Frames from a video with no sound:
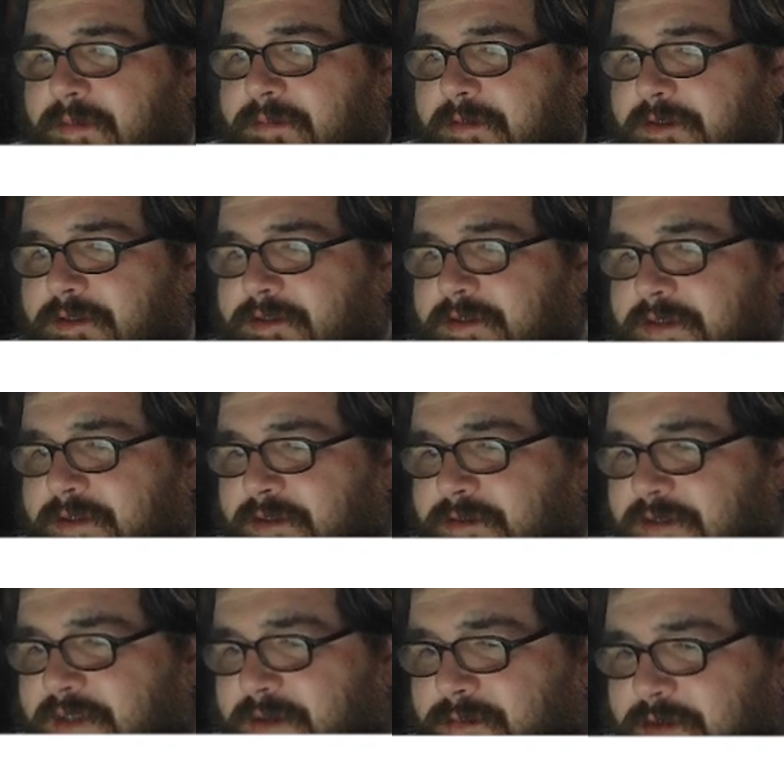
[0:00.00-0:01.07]
Using those
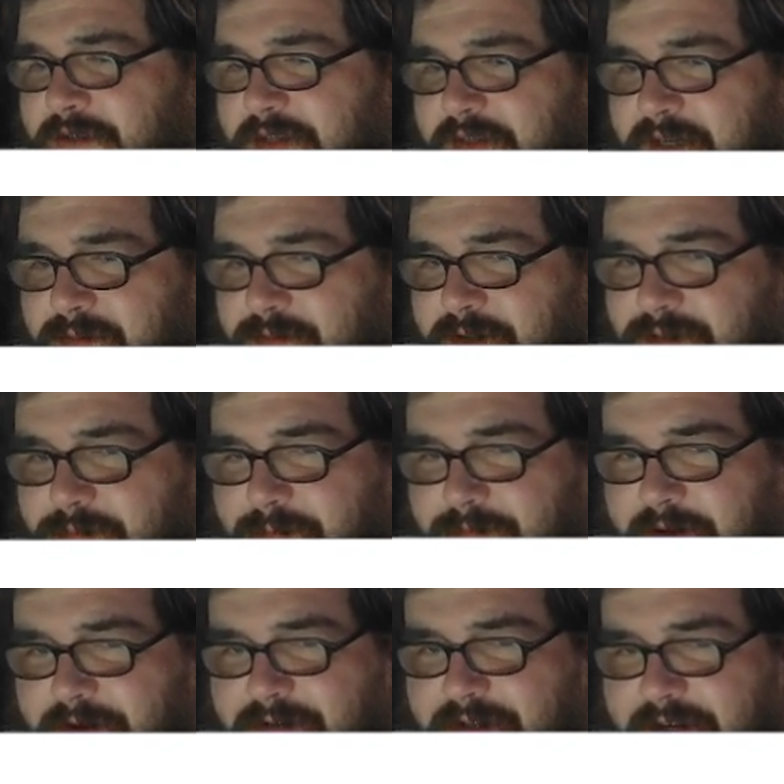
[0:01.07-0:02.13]
numbers and the numbers
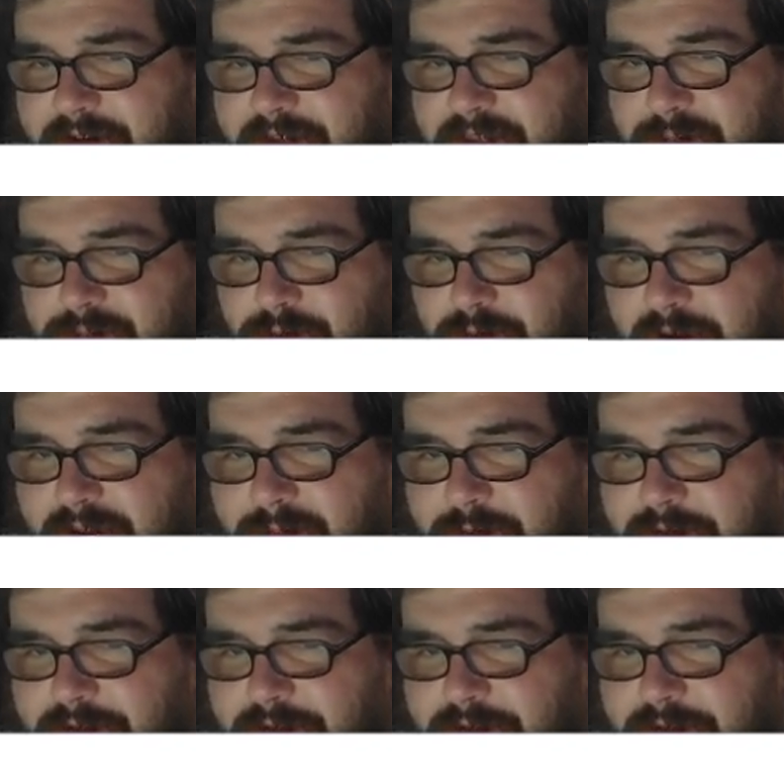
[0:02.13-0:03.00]
found down in the parameter